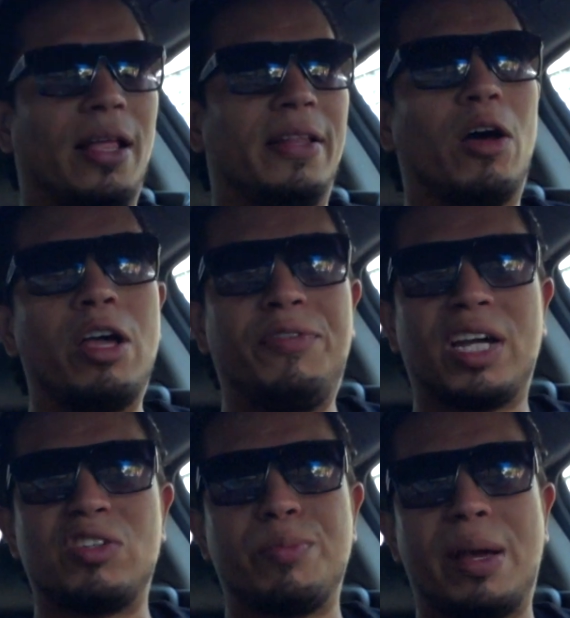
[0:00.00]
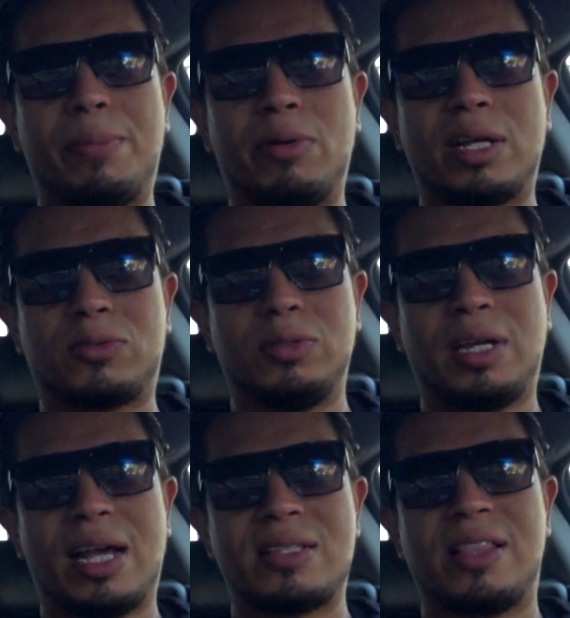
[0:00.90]
Now, if you guys remember, I told you
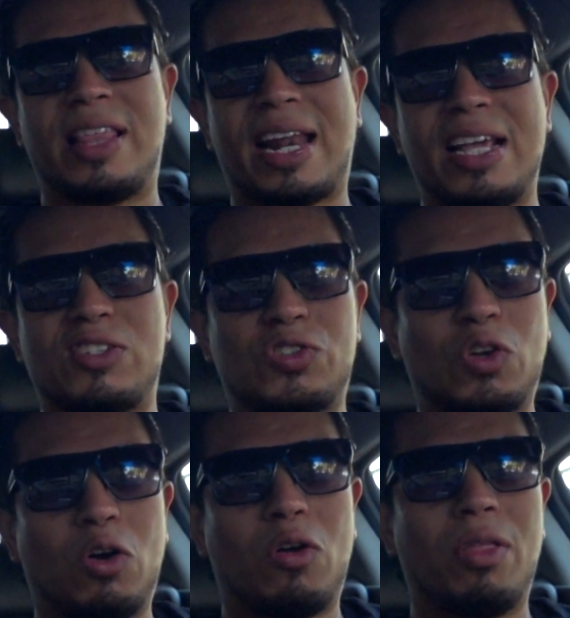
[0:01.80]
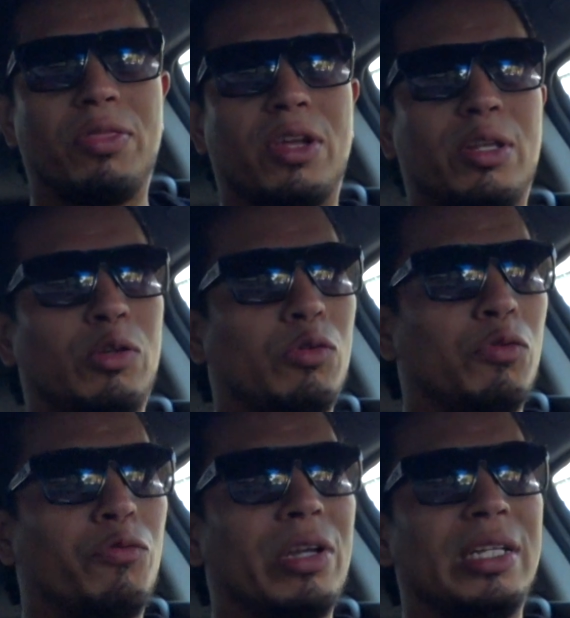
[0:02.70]
guys that I saw the
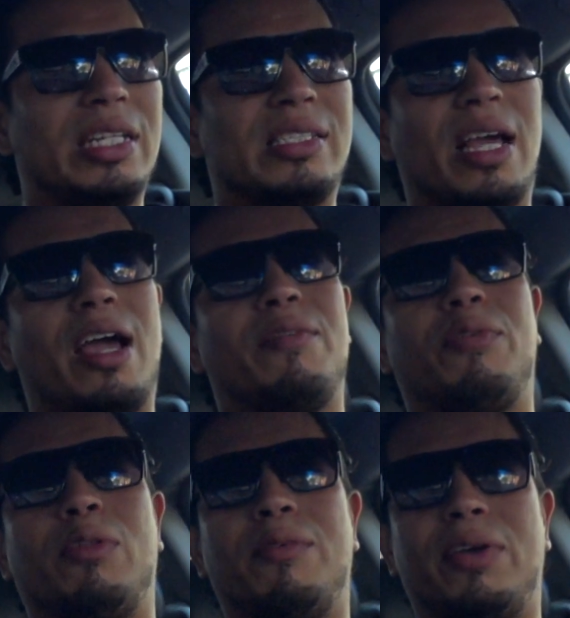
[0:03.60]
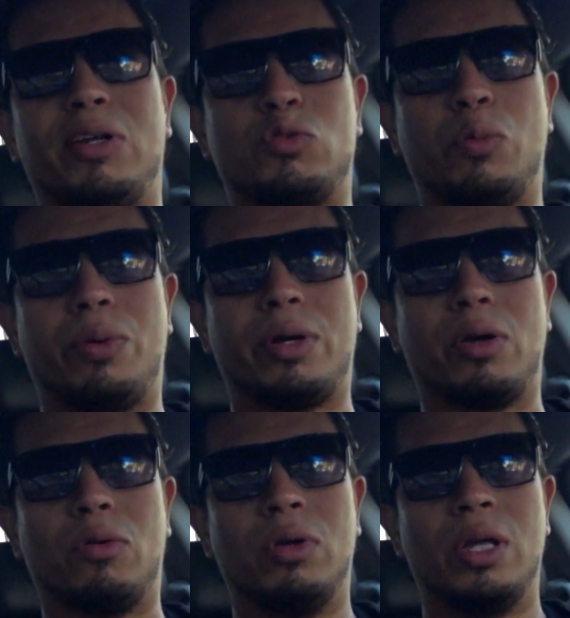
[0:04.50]
new redesign for the VAYDOR
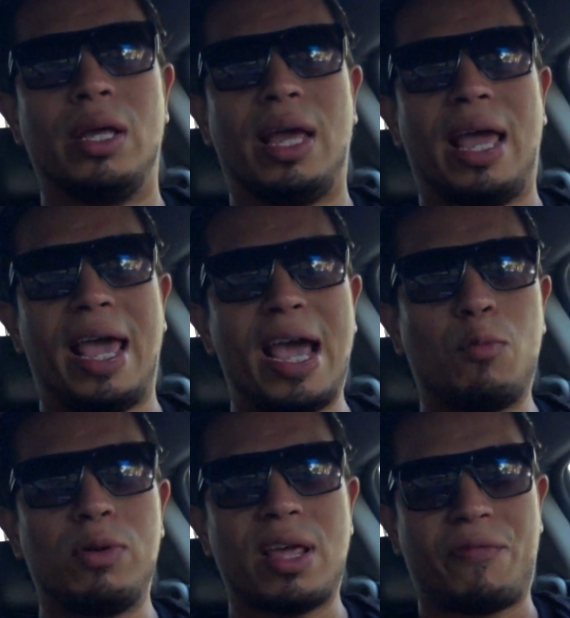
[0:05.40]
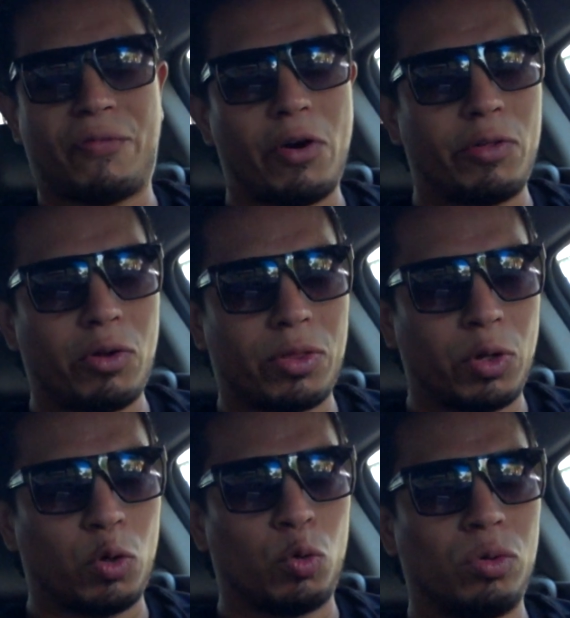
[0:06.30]
2.0. And without further
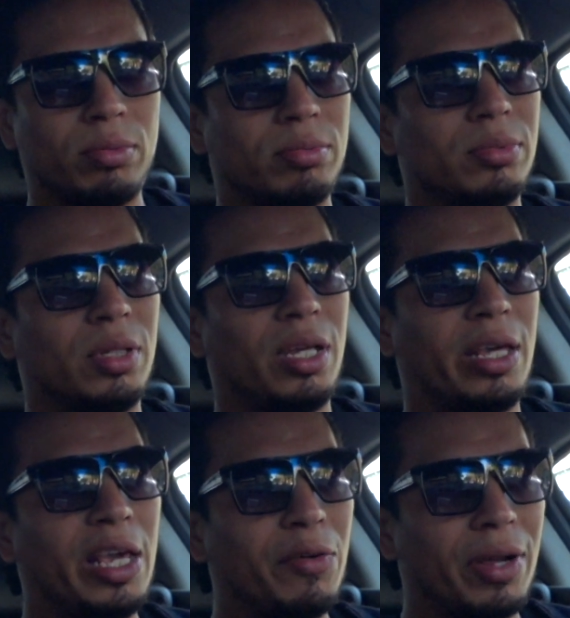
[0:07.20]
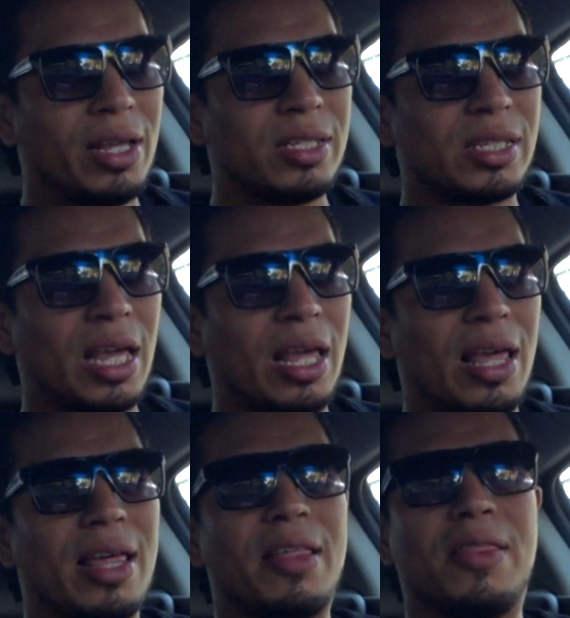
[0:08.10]
ado, here is
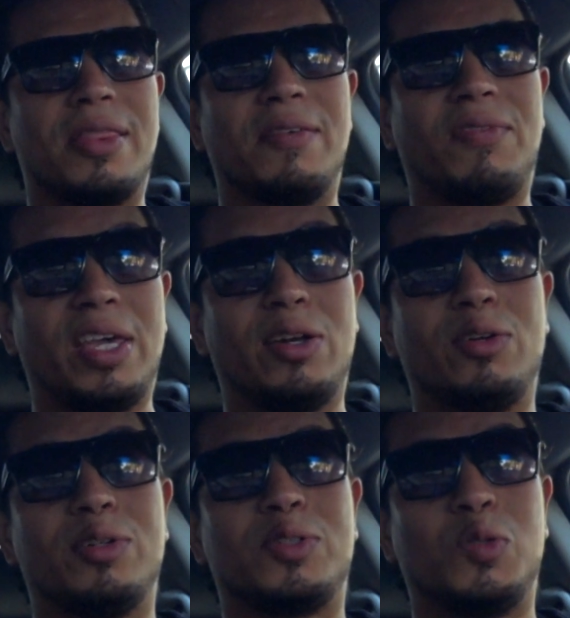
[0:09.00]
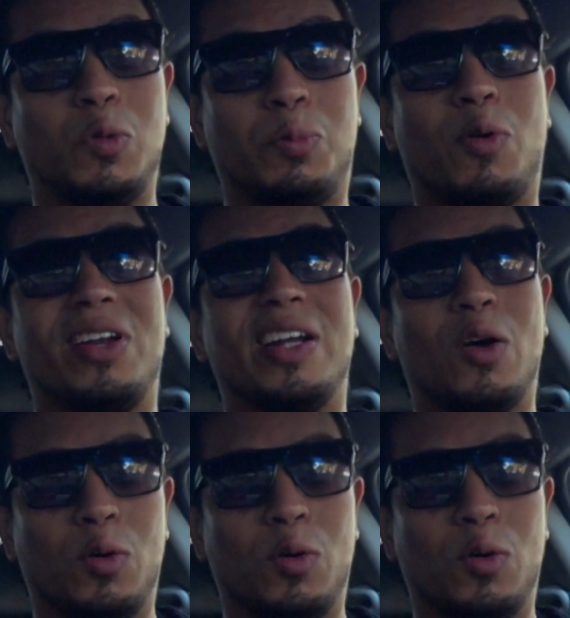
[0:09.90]
the VAYDOR 2.0.